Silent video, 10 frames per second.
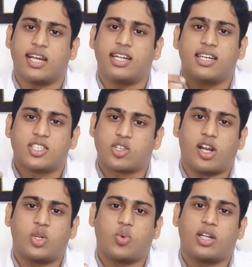that
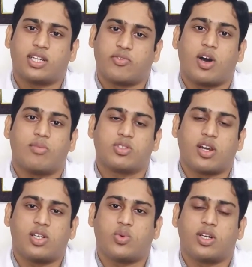saltwater, warm
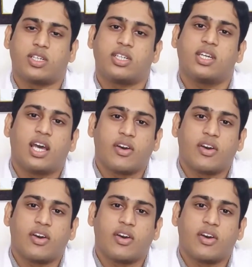saltwater